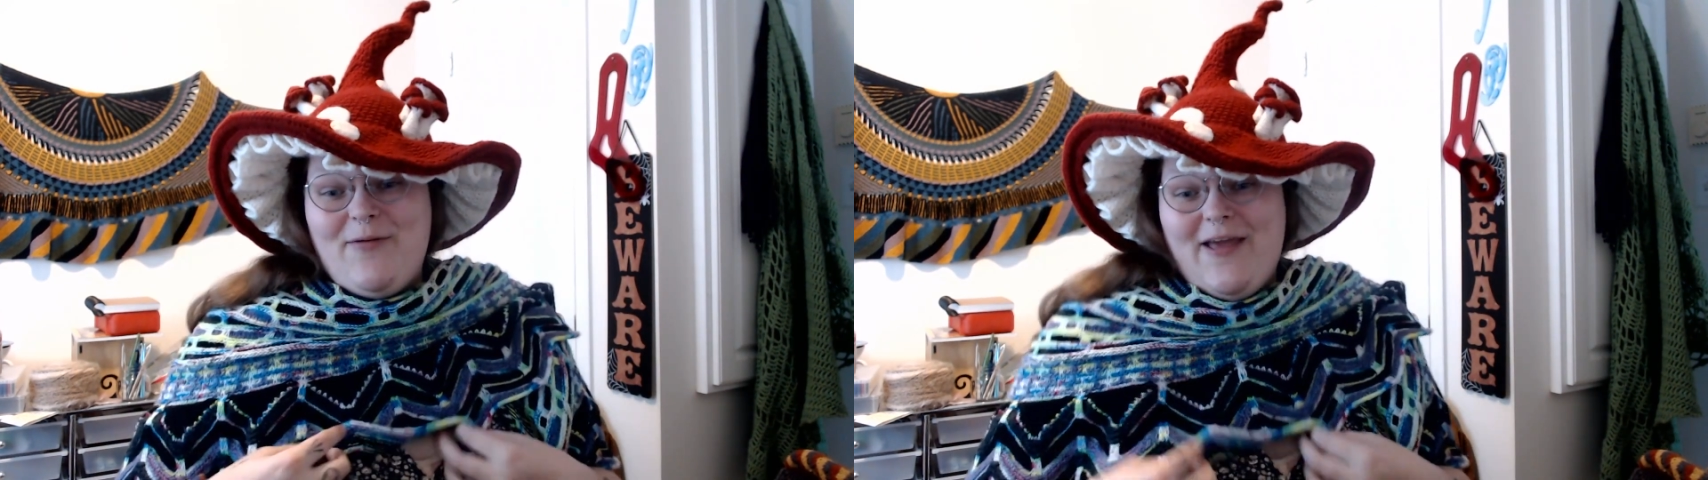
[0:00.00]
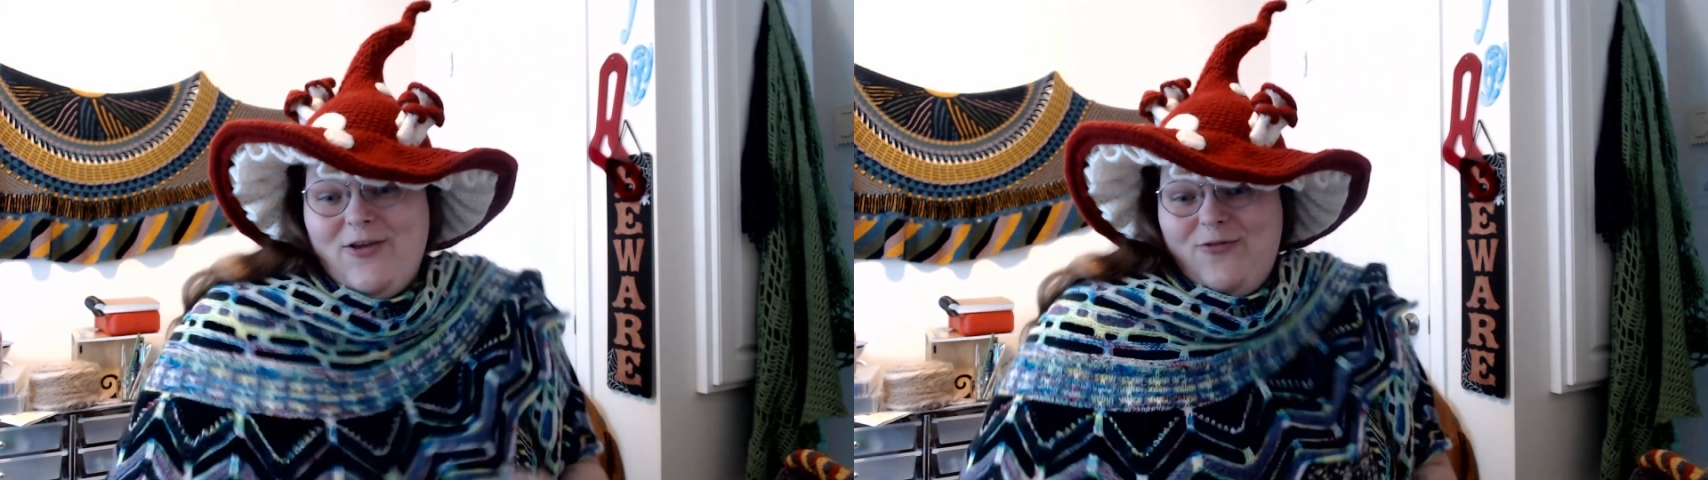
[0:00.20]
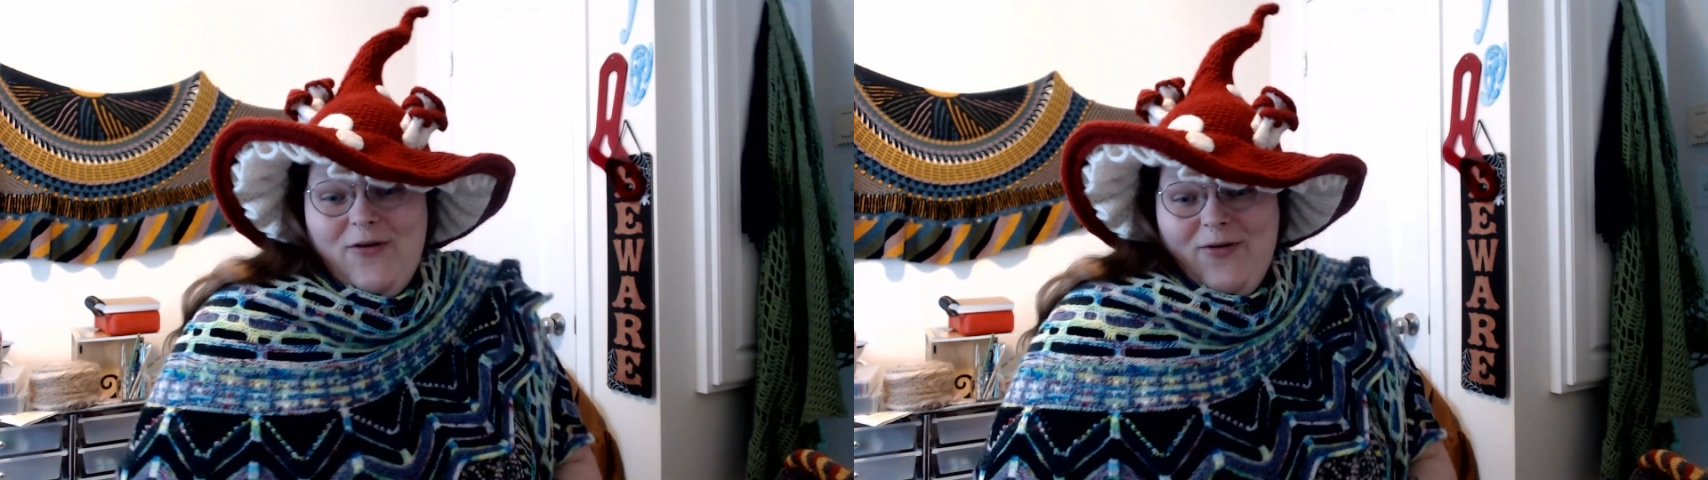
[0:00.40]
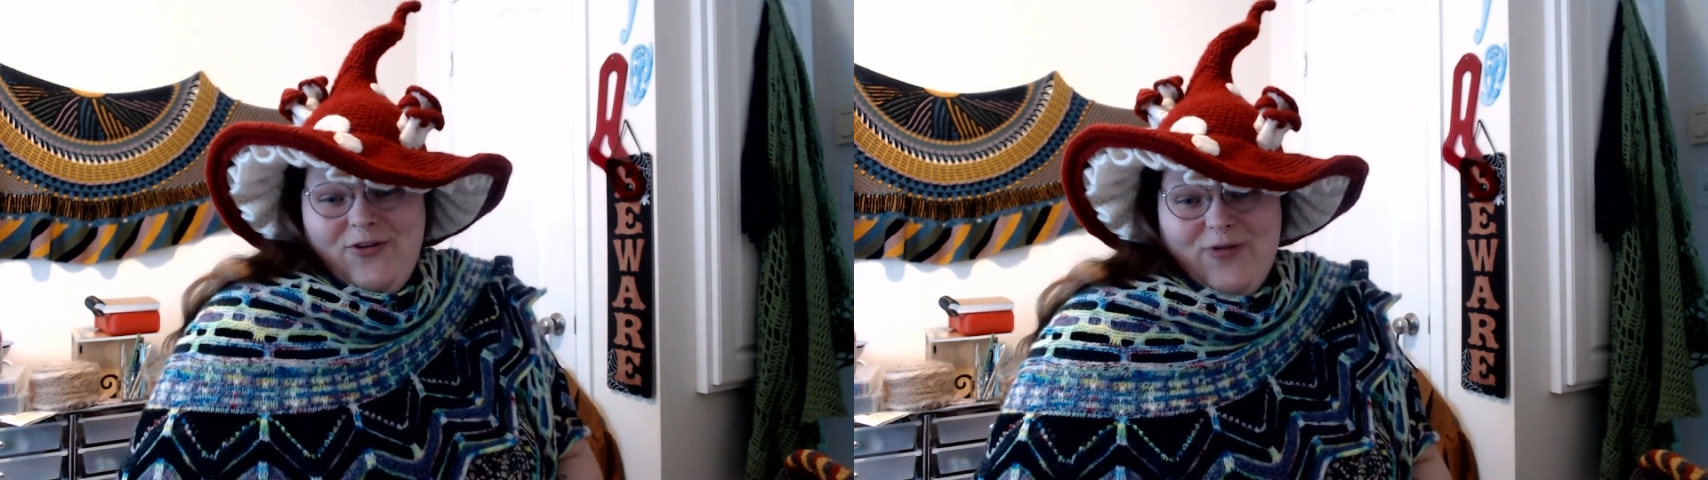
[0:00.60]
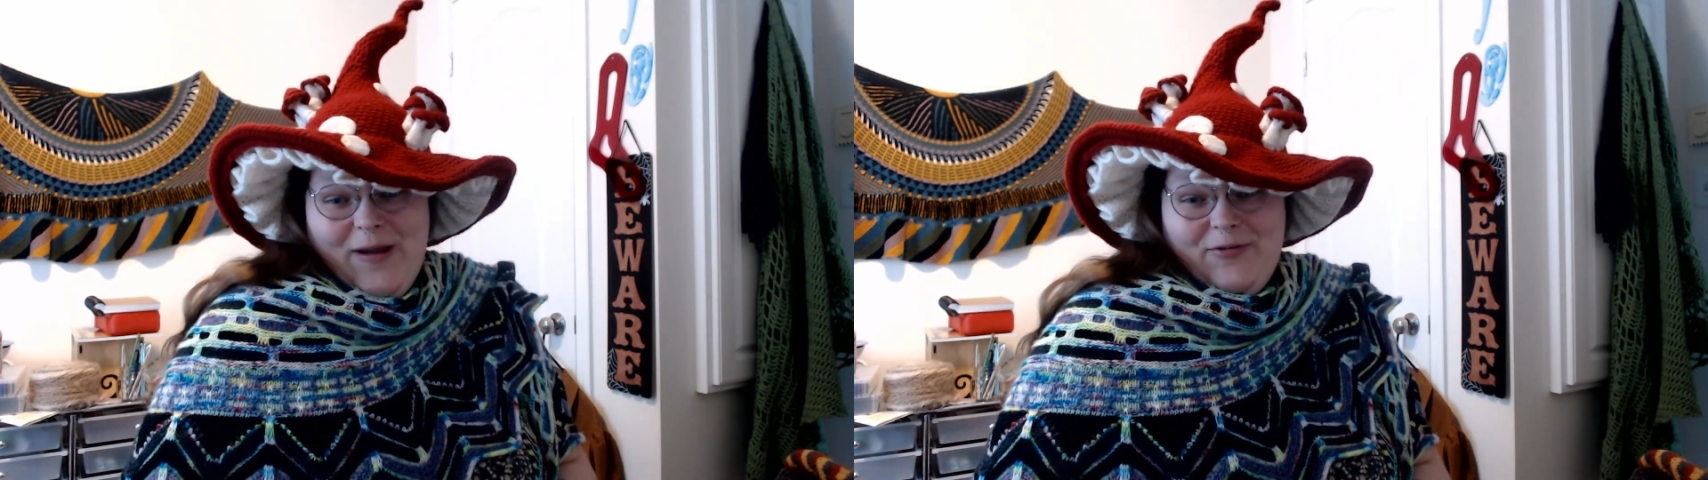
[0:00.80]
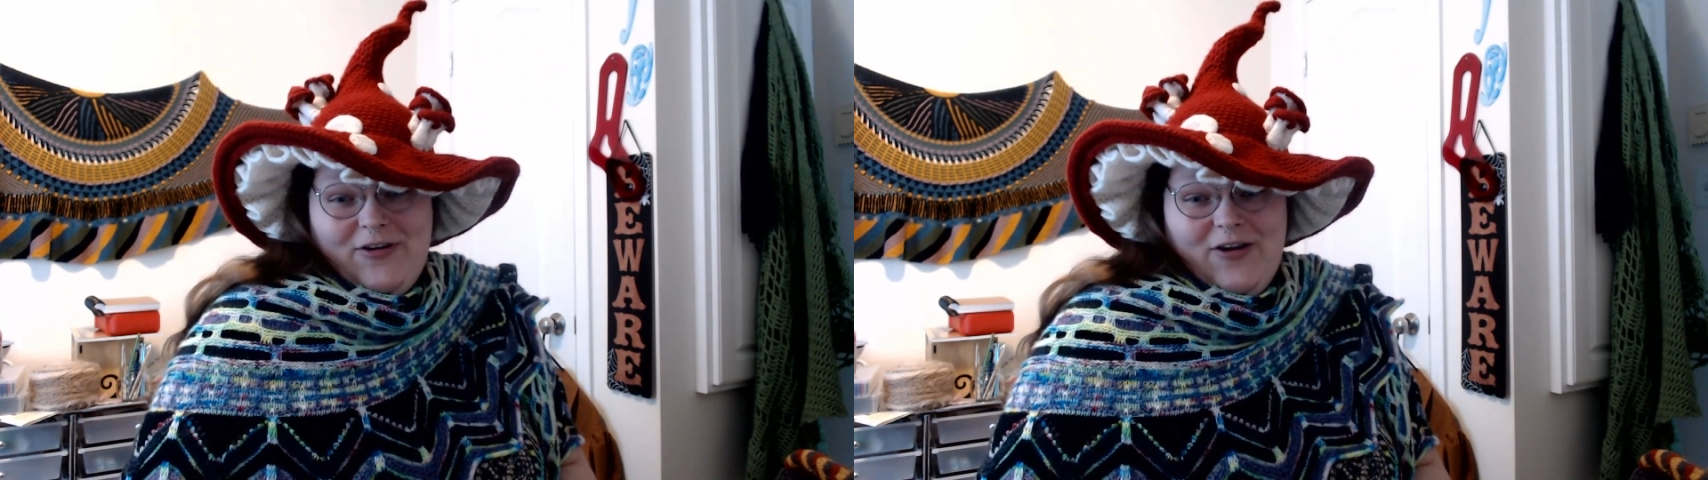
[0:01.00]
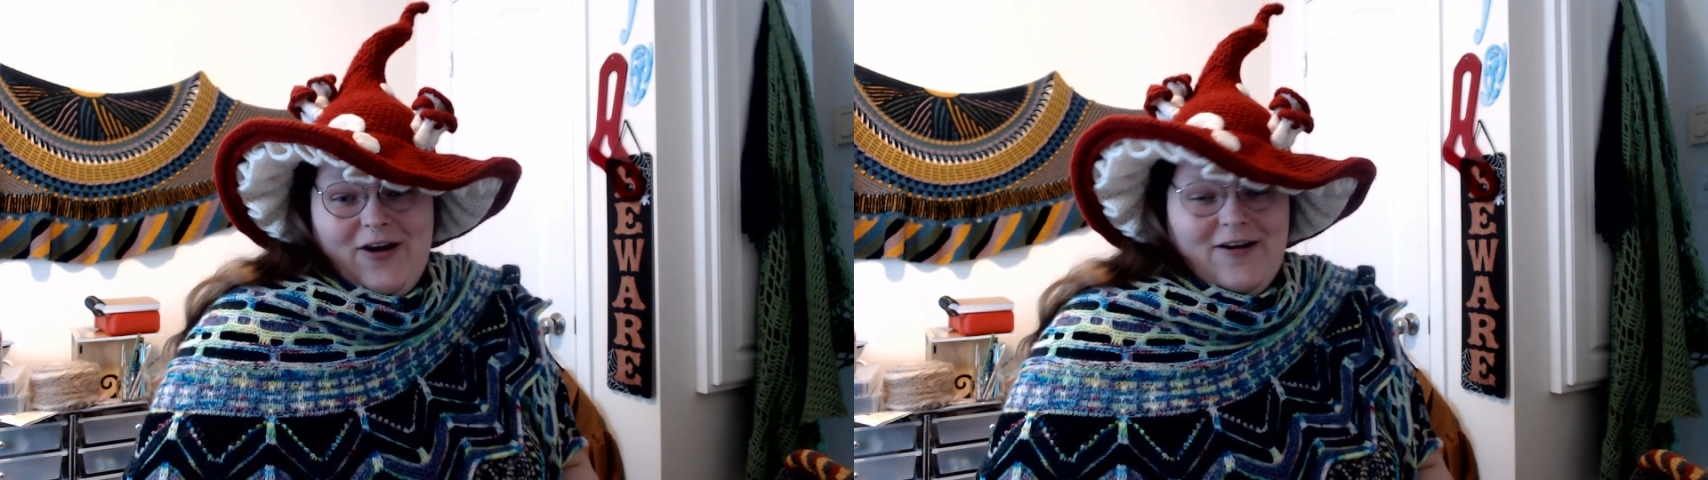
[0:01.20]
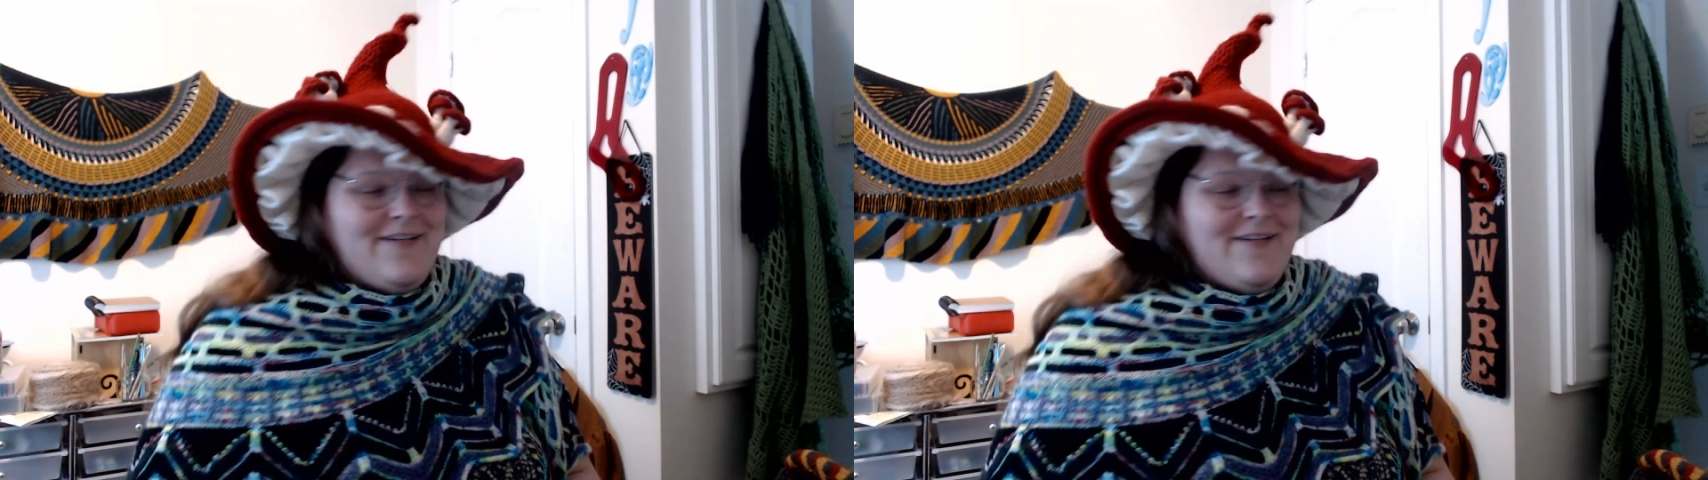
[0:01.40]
very draped in yarn.